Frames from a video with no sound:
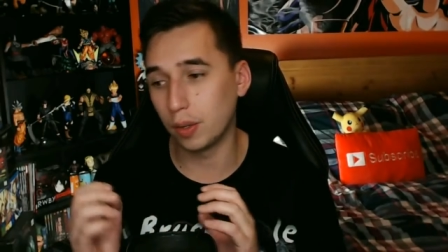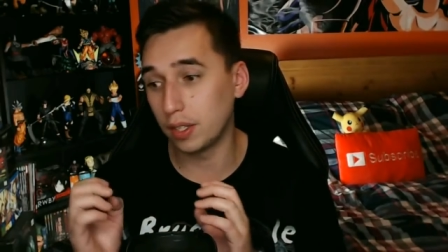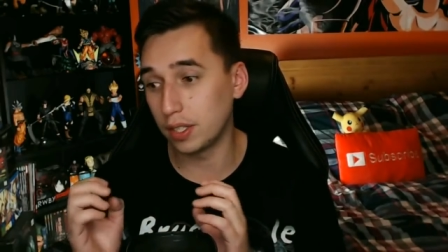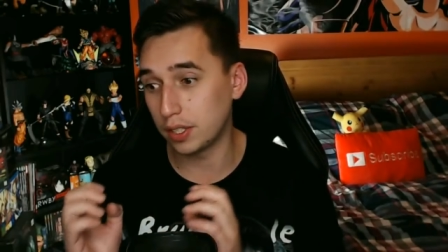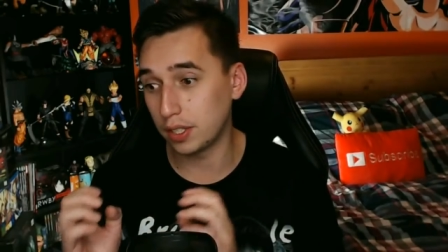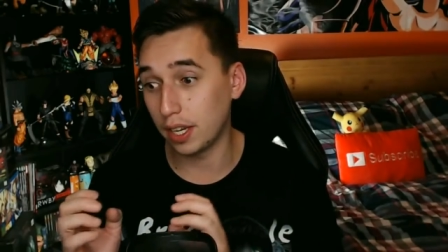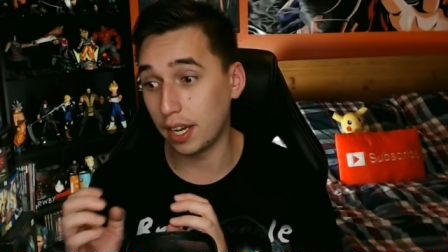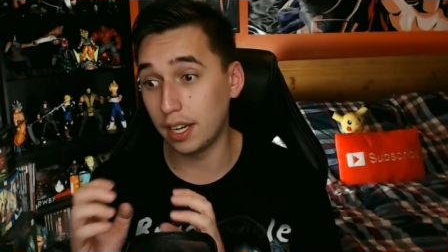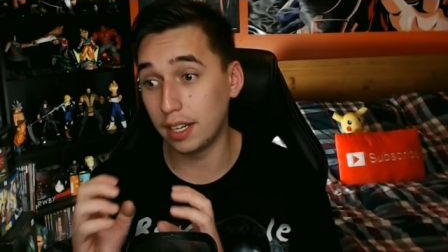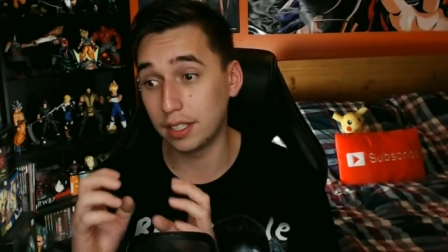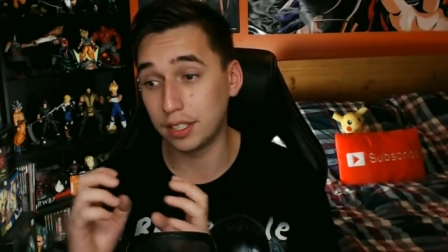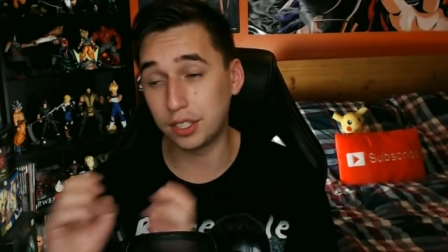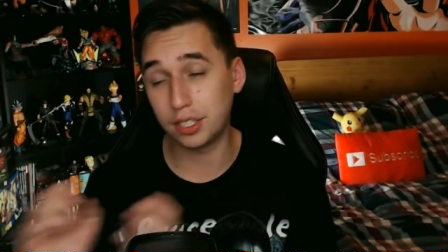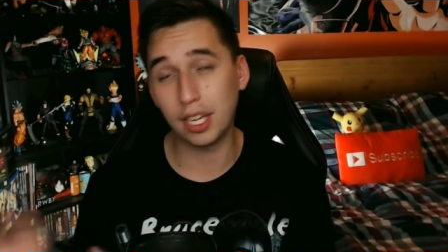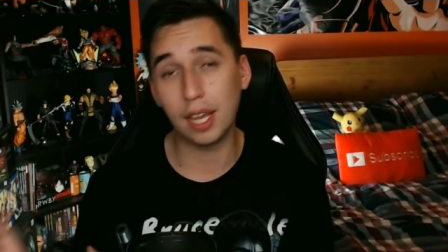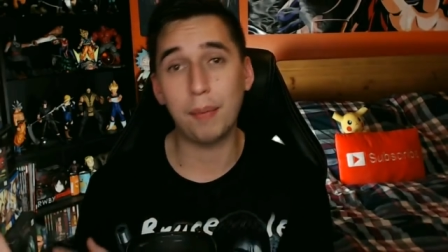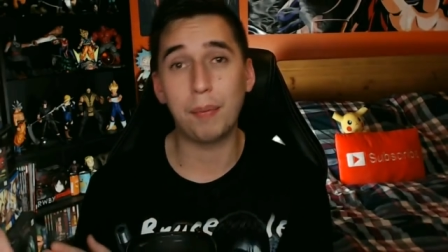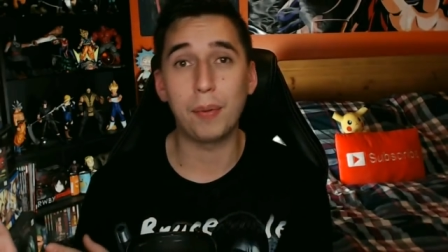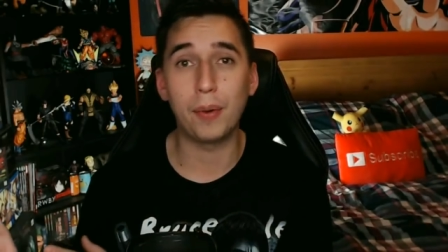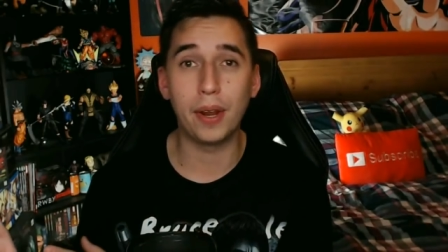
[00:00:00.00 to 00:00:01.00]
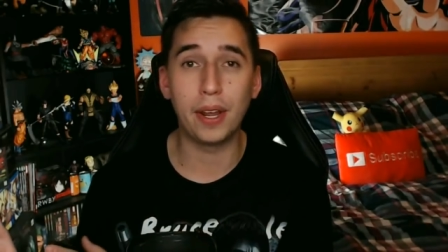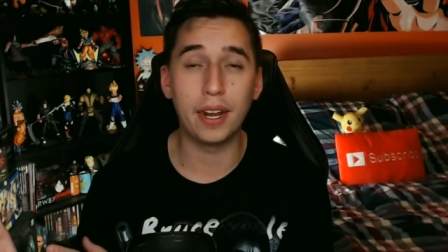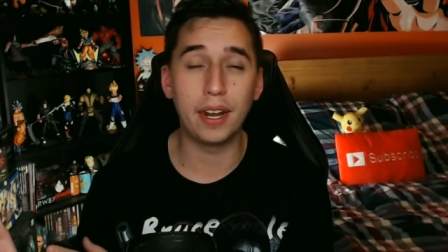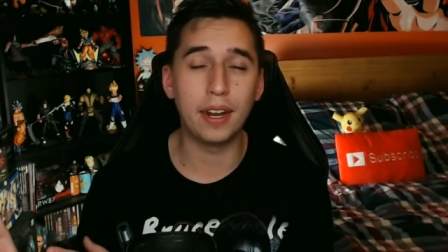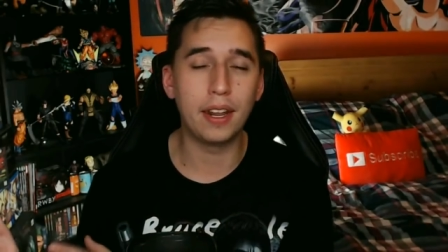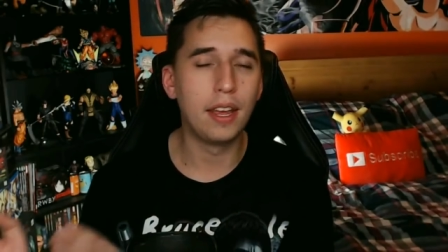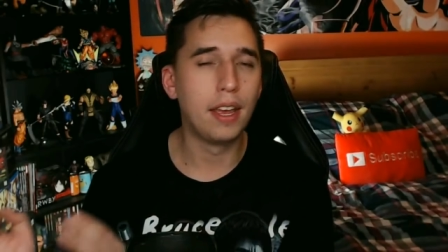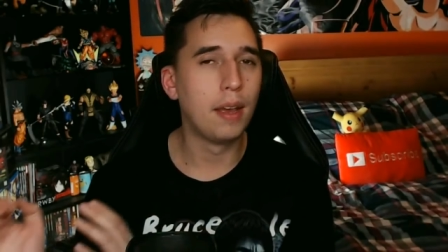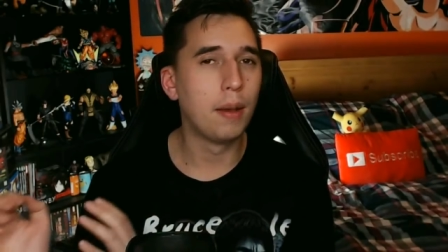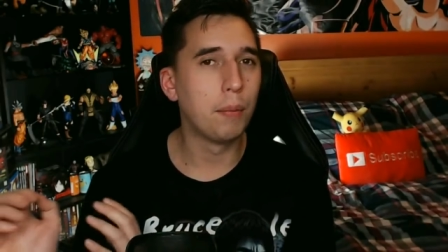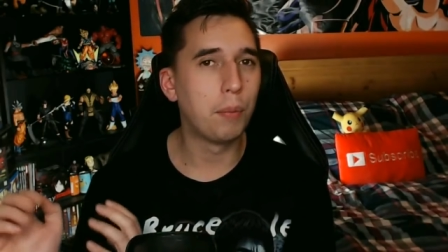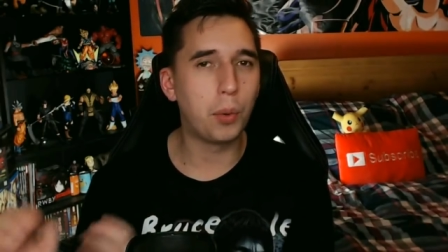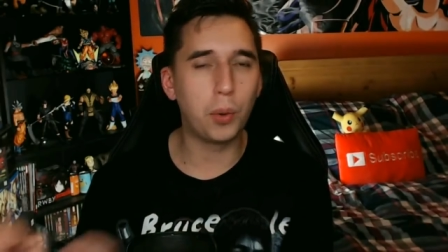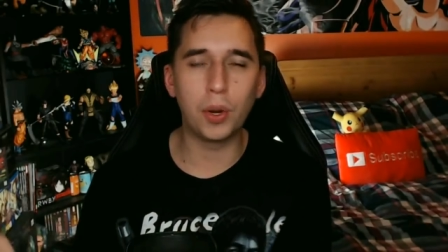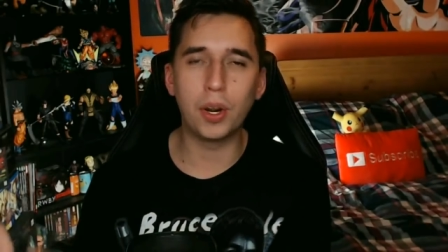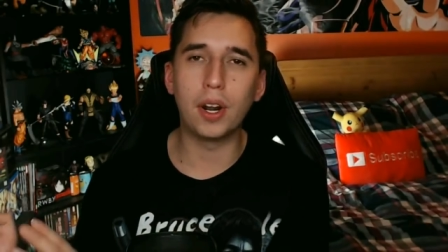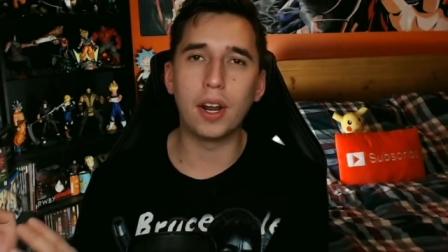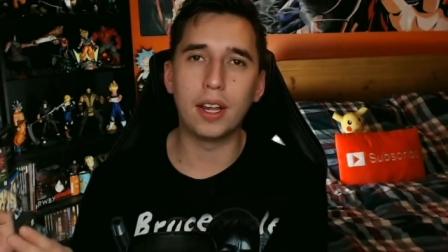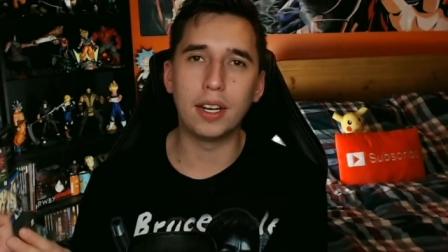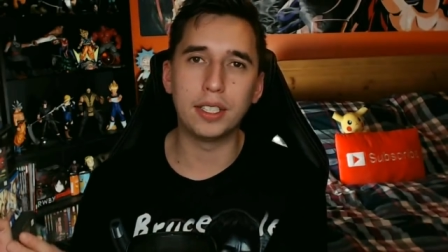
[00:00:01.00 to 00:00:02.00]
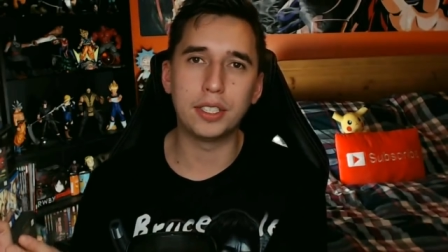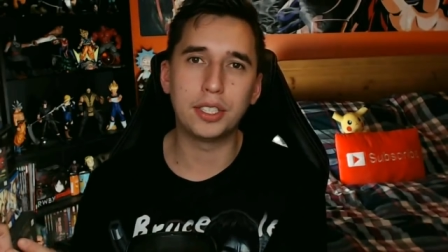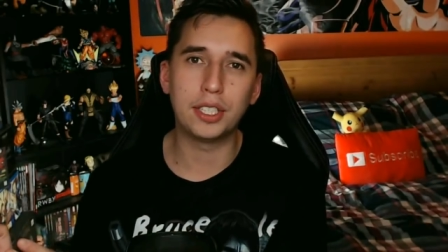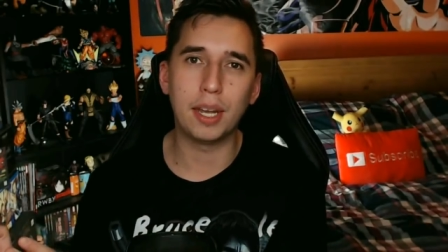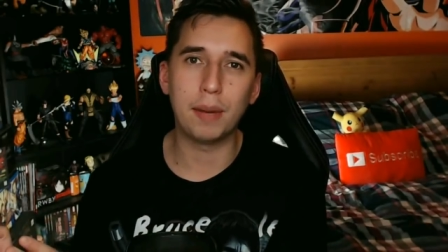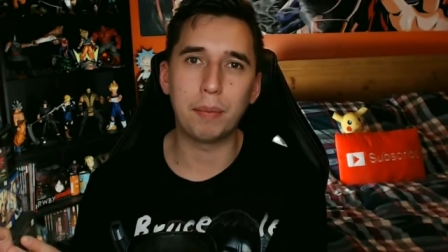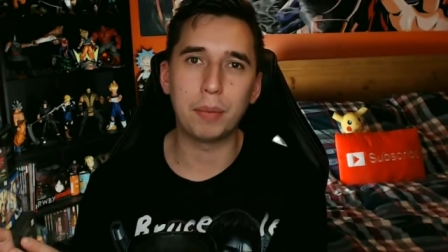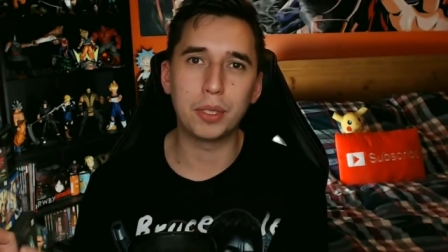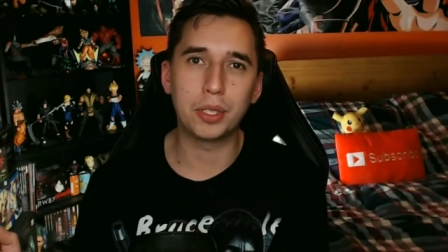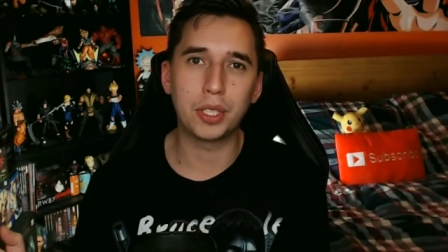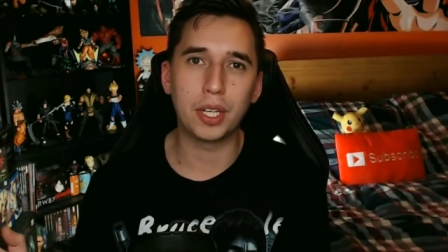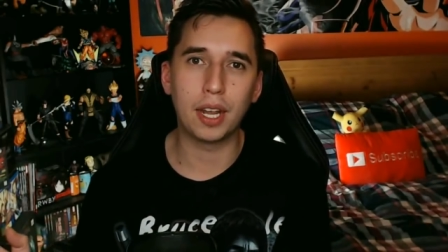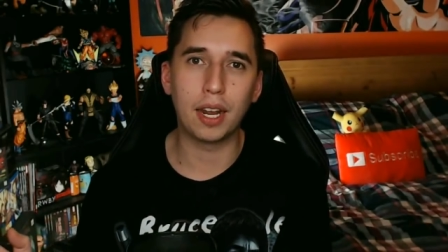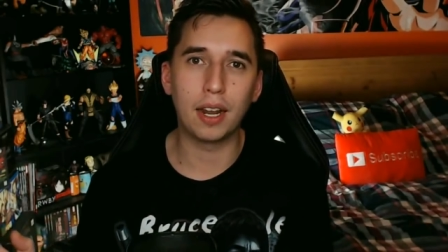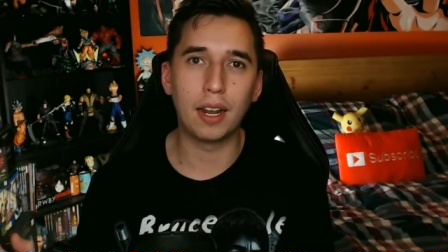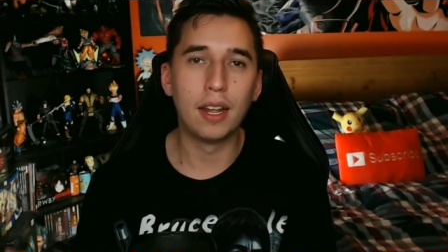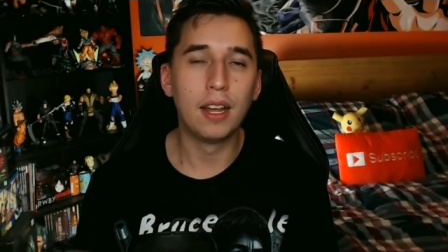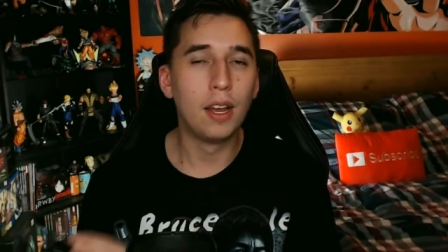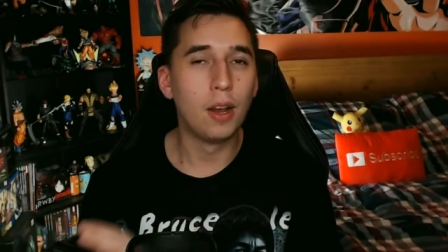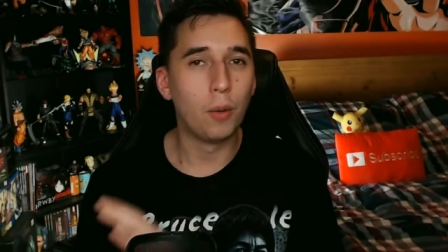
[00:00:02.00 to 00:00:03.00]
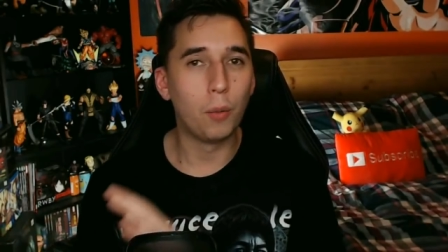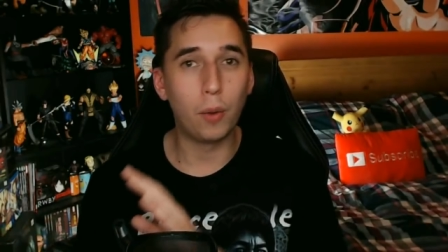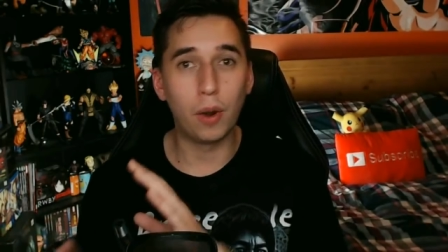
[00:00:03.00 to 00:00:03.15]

So I decided to separate it Put it on a separate channel